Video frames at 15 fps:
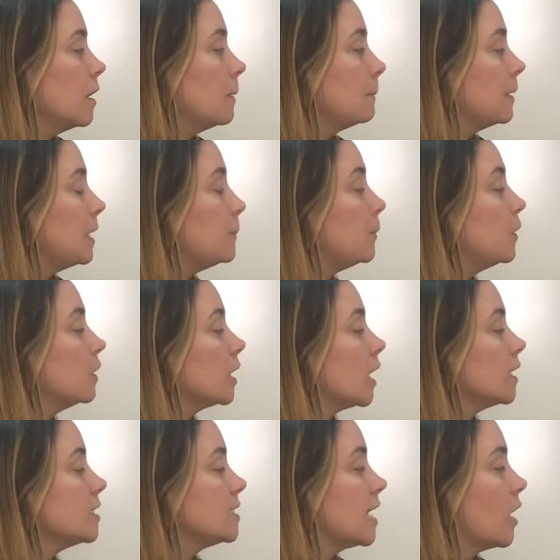People
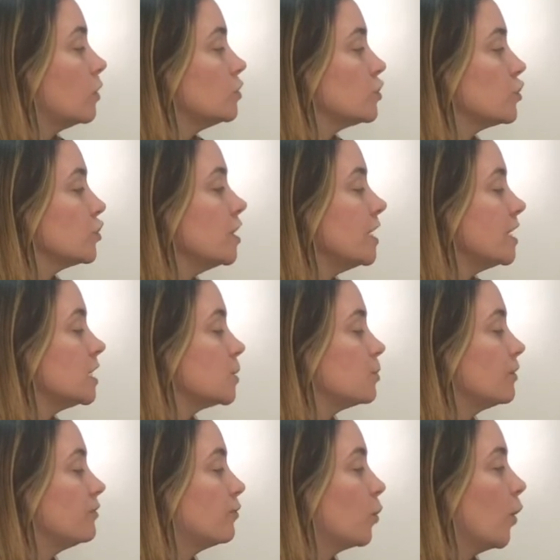cut down trees
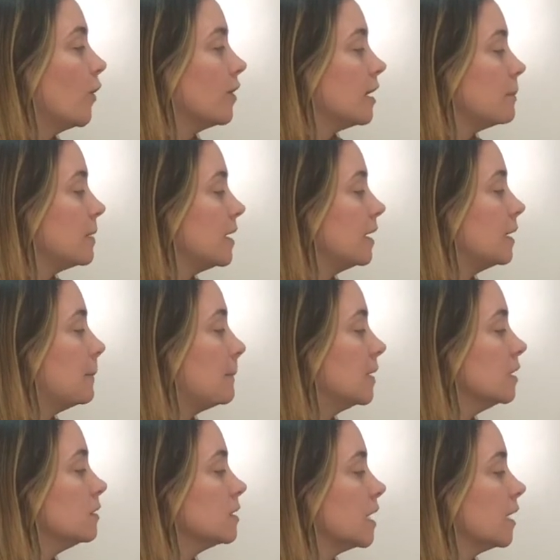before they begin
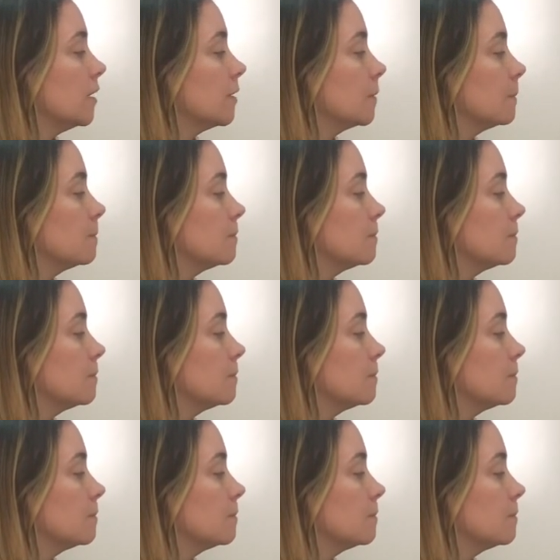building.